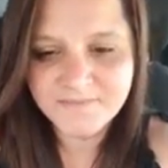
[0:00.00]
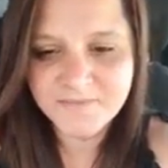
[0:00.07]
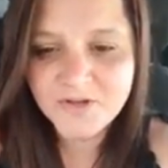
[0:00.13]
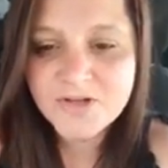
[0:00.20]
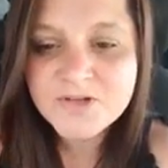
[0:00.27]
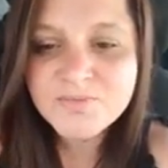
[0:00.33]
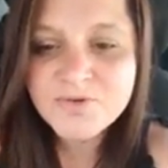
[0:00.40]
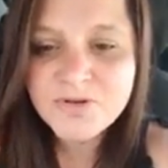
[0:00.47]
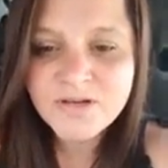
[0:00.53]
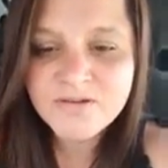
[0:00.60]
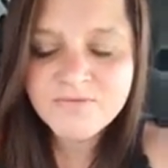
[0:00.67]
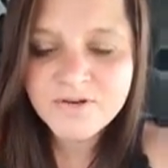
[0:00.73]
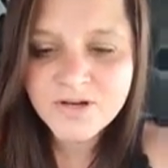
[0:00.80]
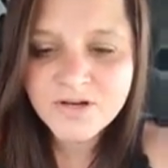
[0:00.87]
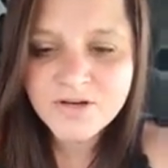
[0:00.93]
Good
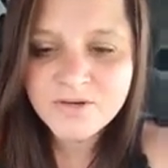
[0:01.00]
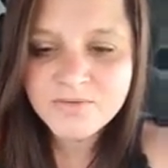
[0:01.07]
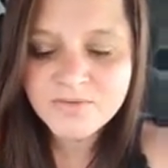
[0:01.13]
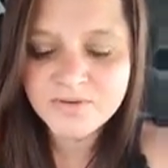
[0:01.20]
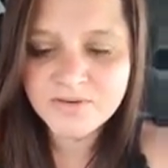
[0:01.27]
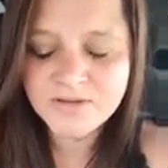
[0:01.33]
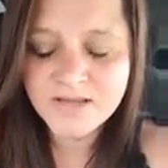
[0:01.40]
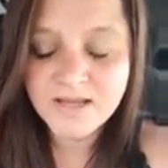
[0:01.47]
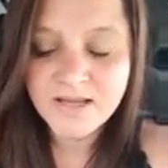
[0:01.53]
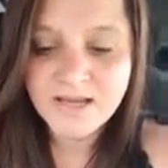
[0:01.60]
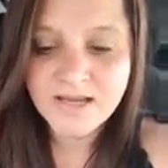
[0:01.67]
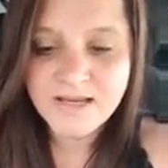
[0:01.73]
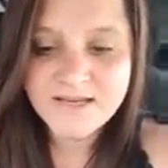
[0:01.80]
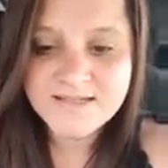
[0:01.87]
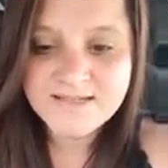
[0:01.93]
morning Ruth
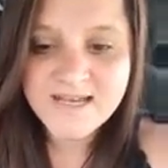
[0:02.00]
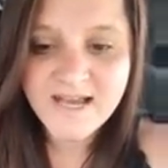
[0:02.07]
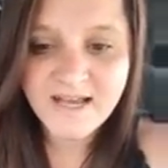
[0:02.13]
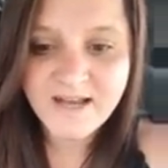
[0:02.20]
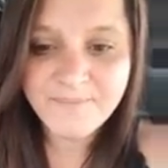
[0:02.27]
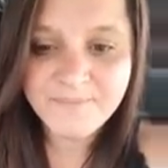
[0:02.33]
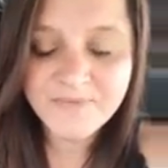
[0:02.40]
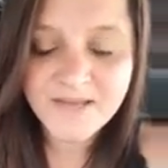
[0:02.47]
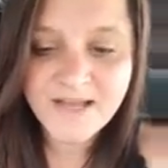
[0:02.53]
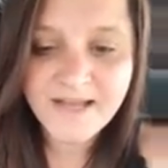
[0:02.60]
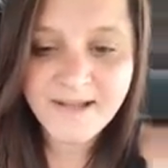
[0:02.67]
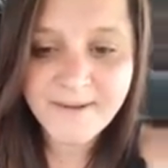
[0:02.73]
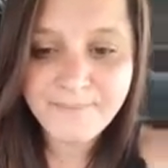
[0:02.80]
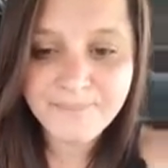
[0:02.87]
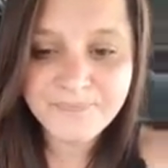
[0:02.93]
and yeah
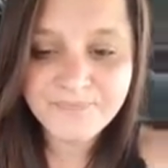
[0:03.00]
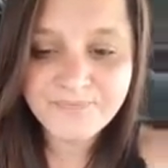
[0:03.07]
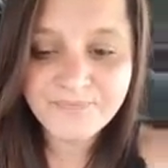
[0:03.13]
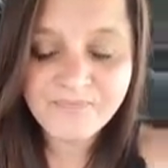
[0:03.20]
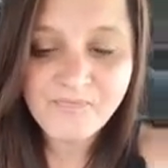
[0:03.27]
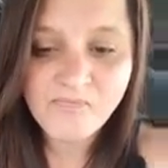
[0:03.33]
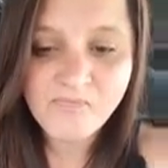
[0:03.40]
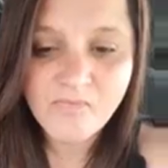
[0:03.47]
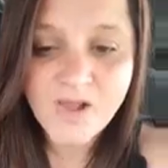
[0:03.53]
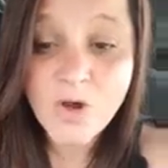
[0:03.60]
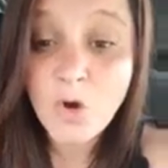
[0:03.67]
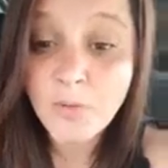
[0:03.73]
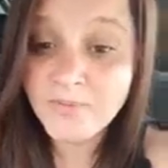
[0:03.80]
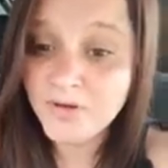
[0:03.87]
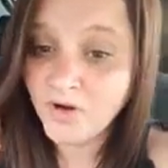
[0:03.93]
um, I
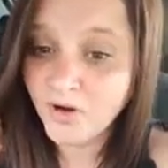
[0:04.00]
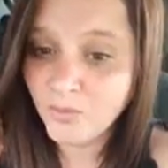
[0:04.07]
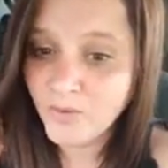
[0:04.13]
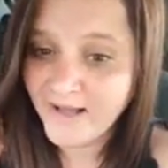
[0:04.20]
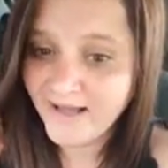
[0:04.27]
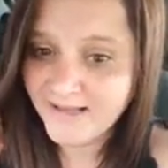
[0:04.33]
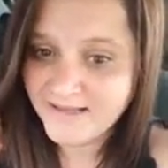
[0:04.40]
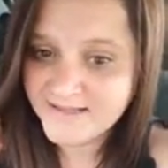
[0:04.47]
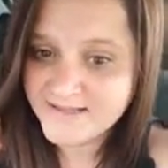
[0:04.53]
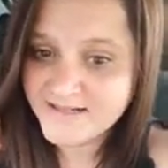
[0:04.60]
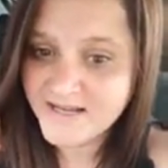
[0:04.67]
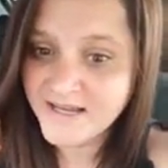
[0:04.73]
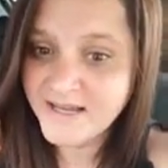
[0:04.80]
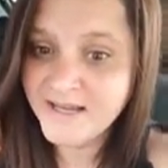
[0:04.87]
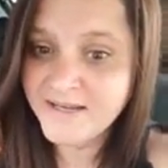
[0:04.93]
hope you're well
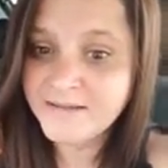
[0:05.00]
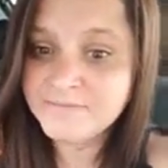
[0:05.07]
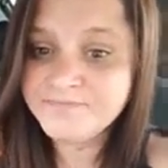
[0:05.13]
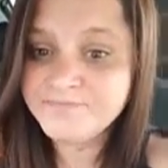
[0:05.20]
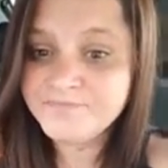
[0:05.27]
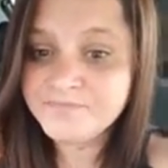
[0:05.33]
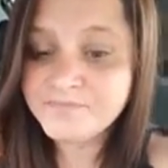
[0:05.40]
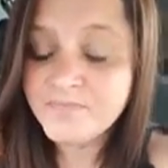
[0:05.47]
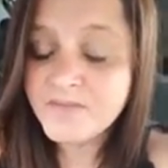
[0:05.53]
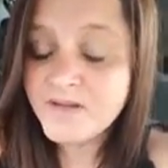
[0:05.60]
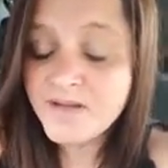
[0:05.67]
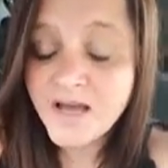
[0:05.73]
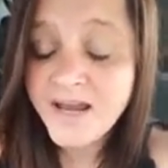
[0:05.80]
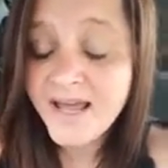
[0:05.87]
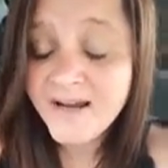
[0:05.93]
today
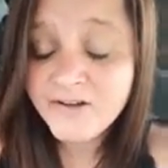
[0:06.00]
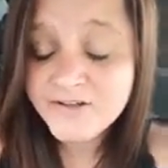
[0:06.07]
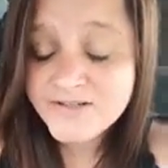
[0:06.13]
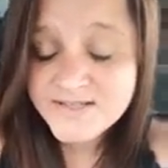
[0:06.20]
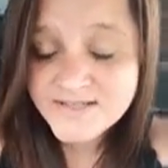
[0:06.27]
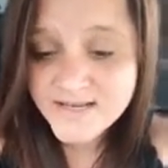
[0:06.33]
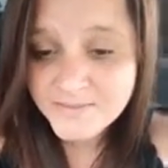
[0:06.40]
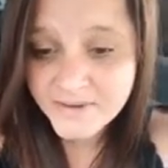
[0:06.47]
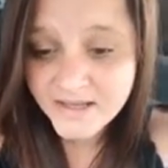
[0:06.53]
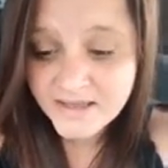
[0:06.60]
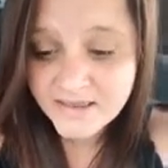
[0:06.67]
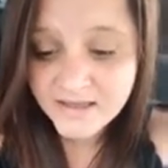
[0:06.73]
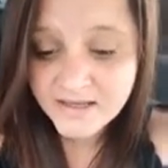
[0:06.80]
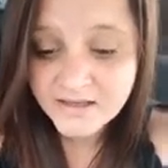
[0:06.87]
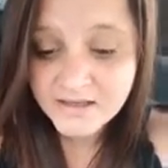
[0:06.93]
and I couldn't sleep
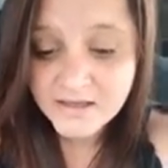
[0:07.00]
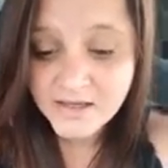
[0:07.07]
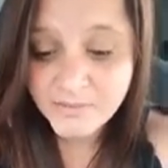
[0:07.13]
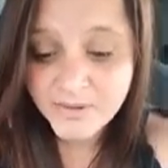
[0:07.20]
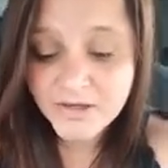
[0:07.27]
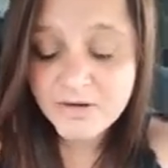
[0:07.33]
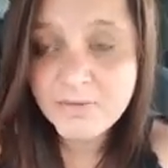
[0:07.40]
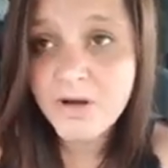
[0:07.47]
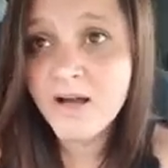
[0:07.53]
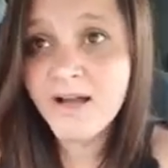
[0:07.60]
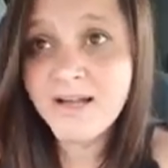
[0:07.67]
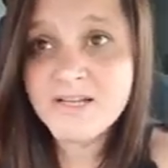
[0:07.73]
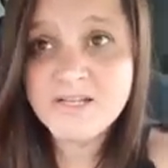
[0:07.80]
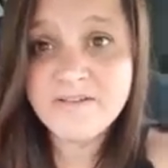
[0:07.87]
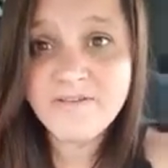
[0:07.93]
either. But you know what? I
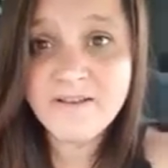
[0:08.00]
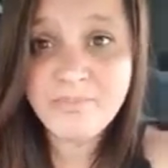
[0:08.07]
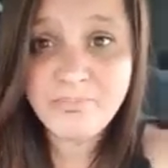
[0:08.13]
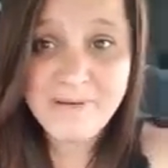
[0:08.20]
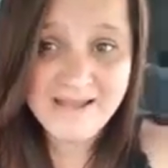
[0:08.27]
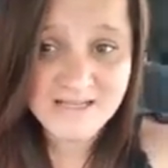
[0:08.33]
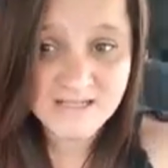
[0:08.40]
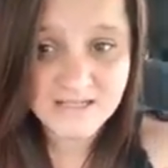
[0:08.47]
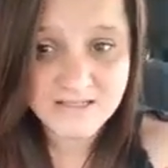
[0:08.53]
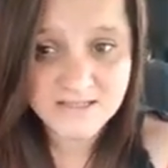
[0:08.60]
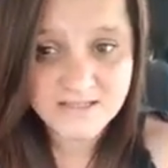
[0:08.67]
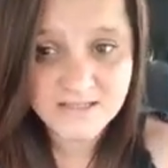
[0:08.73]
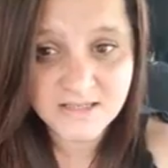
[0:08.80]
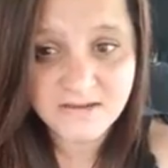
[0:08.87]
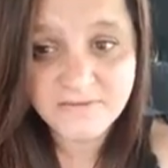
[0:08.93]
actually feel better
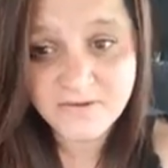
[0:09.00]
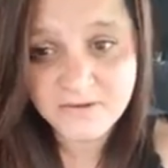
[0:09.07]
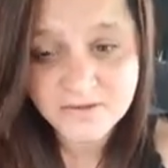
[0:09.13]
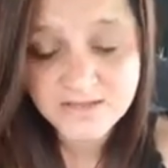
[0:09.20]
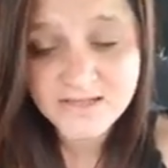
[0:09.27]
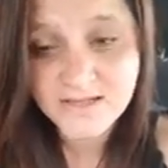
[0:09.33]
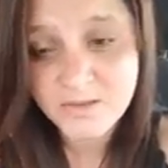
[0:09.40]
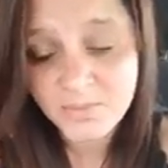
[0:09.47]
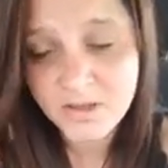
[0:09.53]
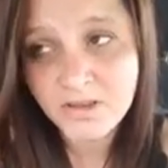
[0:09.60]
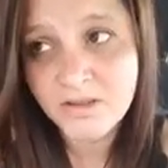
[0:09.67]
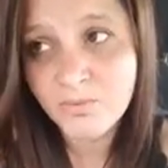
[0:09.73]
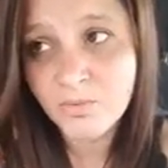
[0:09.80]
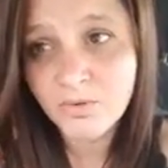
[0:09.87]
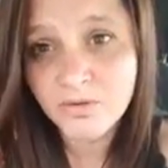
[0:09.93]
today for not sleeping
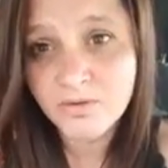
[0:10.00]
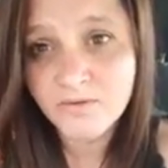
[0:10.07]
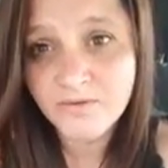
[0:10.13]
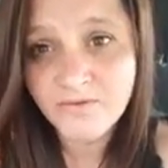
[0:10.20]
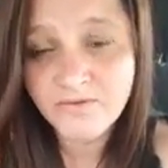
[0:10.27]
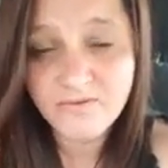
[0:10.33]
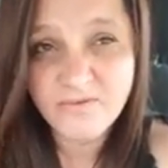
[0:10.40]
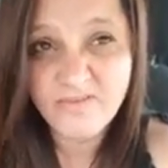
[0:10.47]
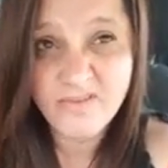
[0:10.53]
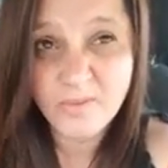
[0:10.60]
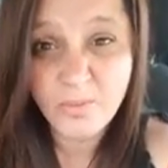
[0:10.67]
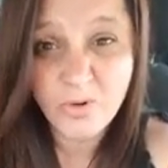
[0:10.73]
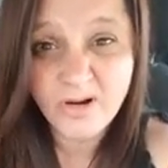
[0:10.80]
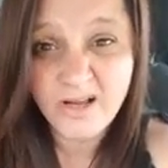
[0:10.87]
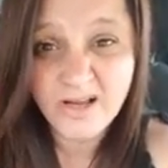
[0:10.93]
than what
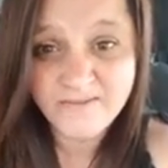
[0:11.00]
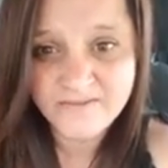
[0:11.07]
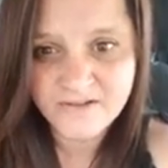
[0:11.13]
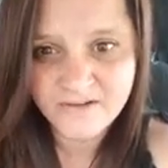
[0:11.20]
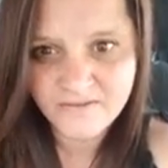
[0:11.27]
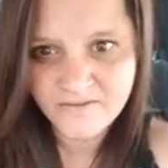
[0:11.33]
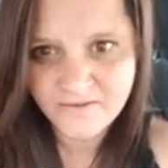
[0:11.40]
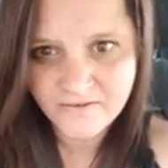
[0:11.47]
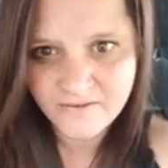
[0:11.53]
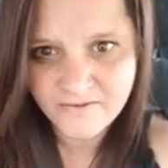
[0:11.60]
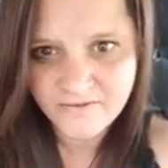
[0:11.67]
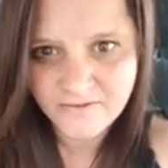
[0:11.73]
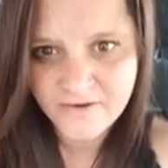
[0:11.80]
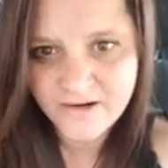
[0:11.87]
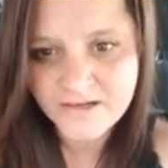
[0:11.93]
than what I have done for
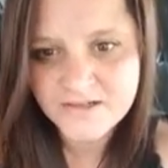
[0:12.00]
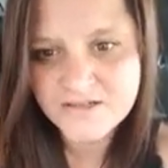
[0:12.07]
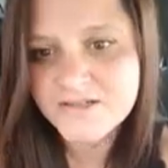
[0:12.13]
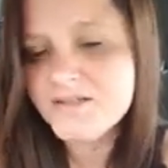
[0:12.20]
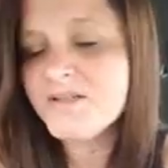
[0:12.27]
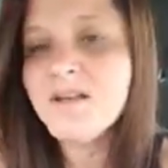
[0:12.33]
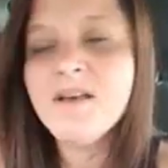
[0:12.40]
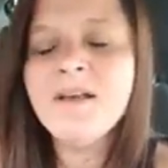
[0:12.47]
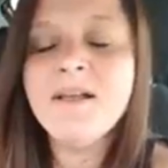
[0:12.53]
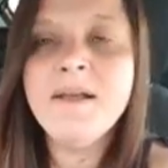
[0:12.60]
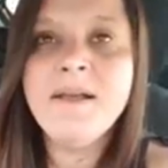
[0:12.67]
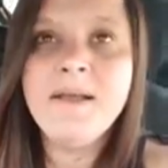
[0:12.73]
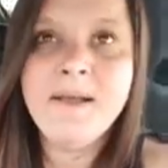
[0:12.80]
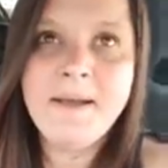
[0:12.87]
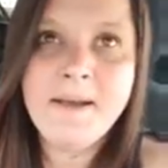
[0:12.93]
for ages.
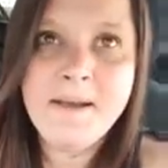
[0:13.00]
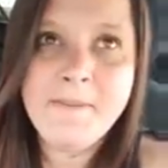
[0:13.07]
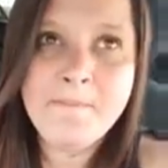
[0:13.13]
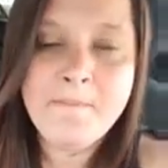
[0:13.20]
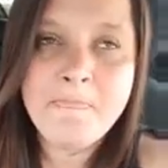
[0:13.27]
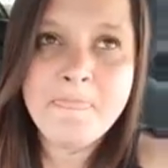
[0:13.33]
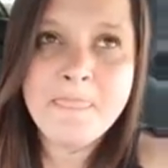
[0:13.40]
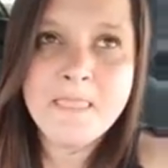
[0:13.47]
Um,